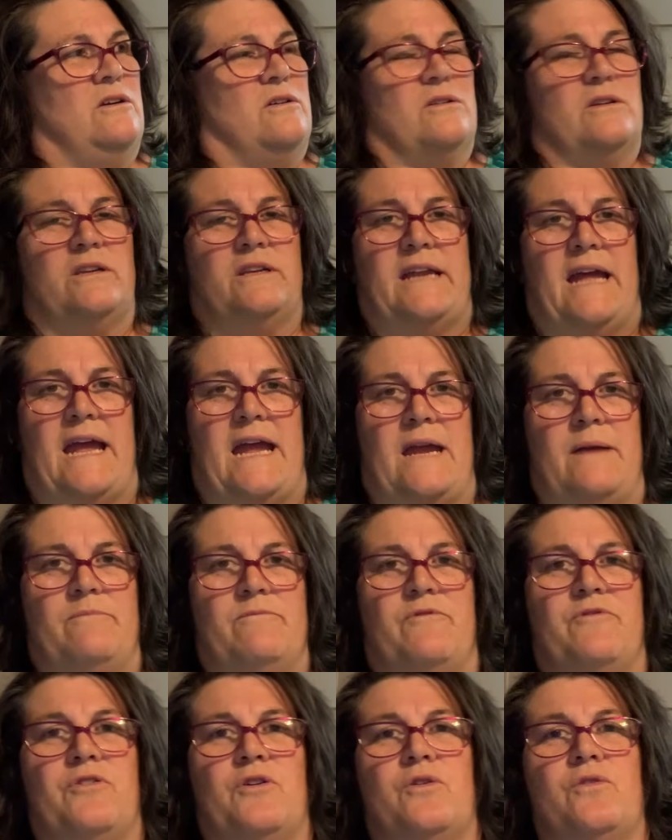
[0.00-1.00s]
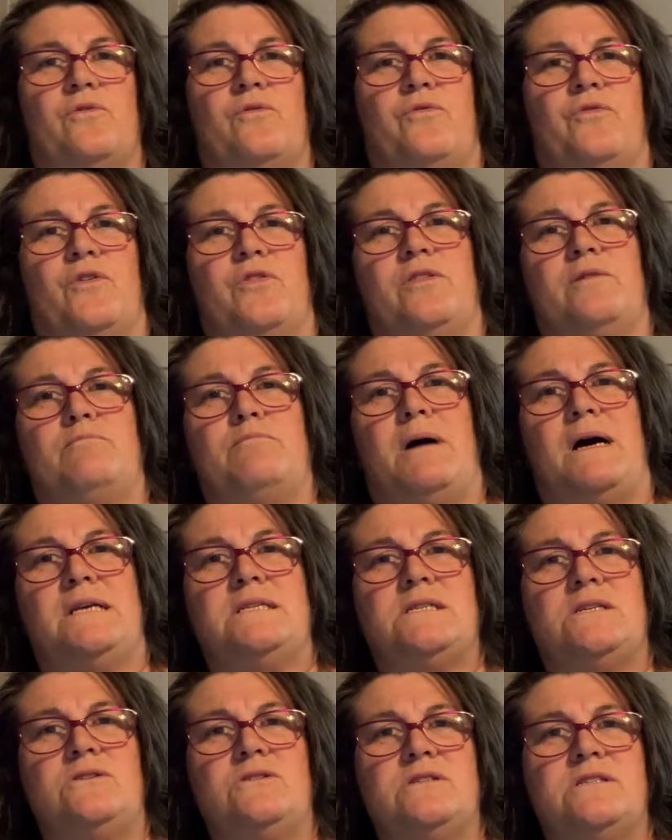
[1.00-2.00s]
name for the
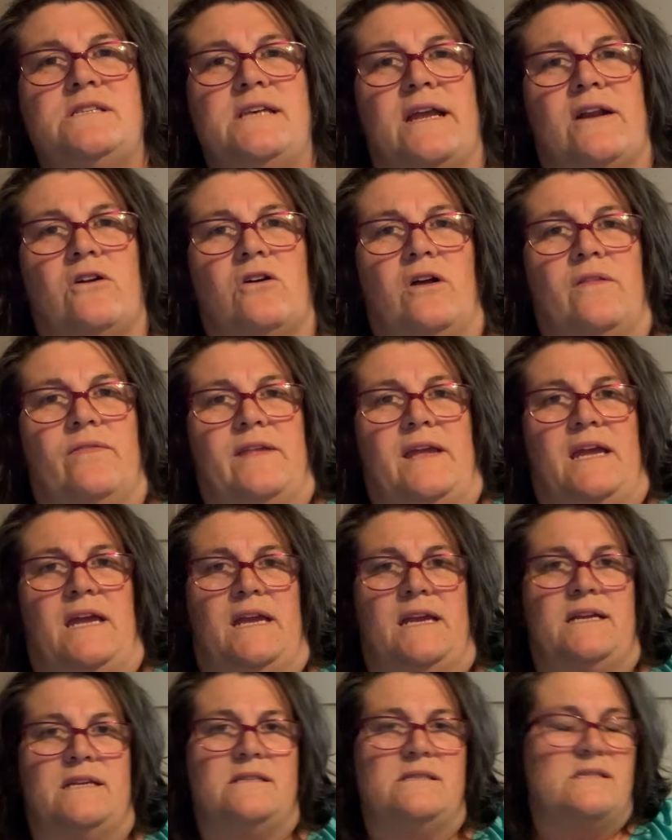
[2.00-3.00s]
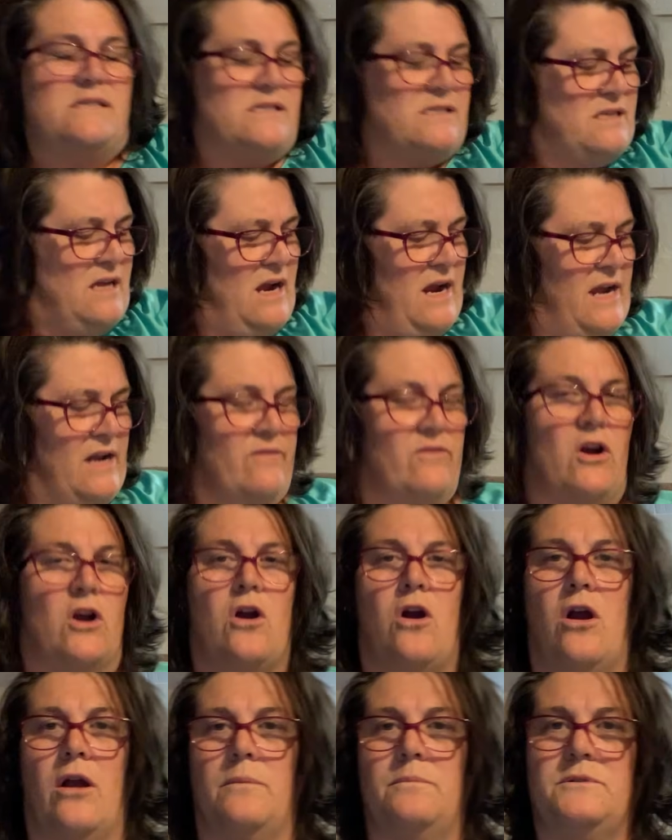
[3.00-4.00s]
muscles that are on the inside of our
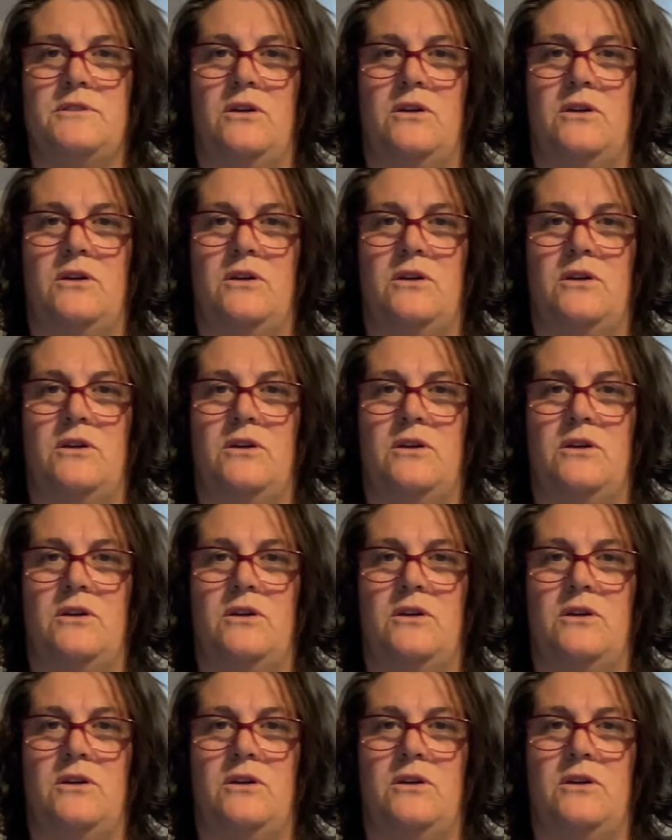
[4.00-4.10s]
arms.